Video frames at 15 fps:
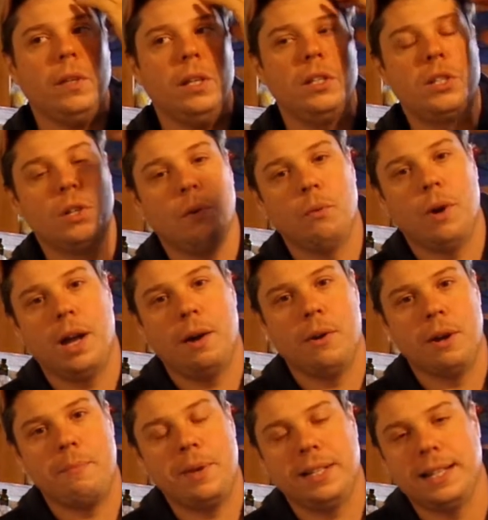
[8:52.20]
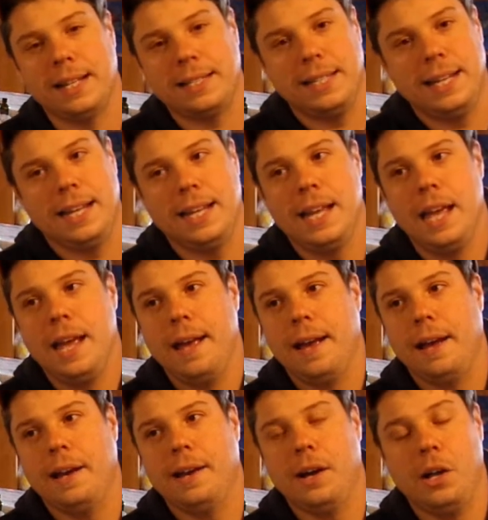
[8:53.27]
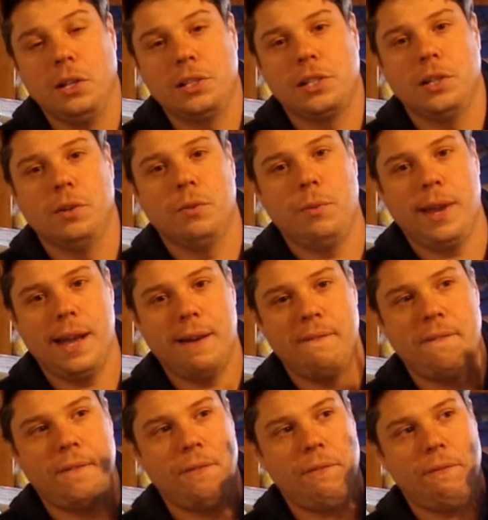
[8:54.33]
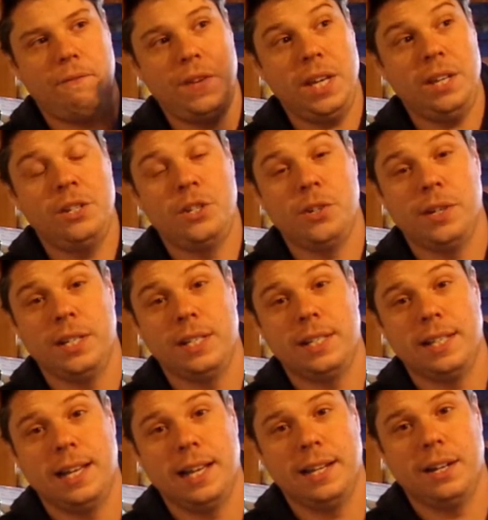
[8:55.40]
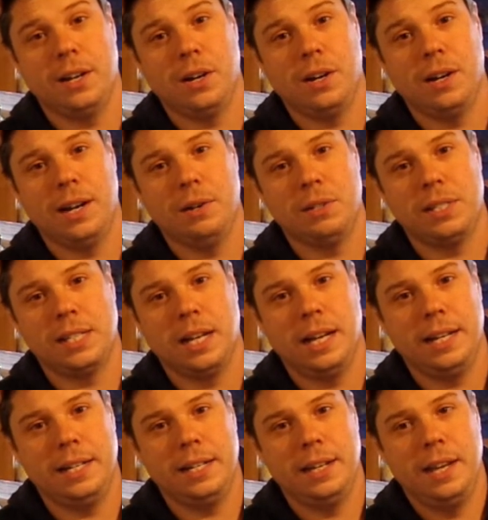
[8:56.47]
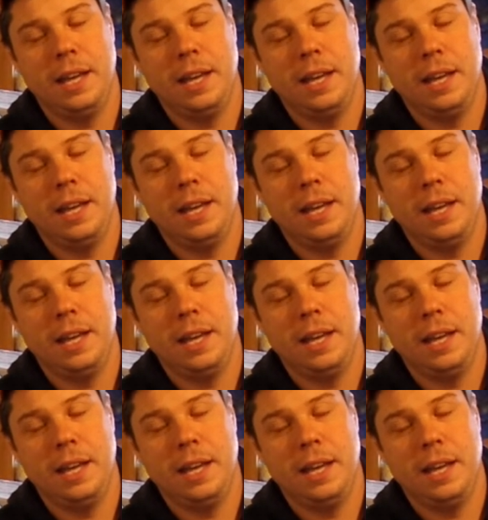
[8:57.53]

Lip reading: So I want to pick that today. Also, we have fig trees that are outside,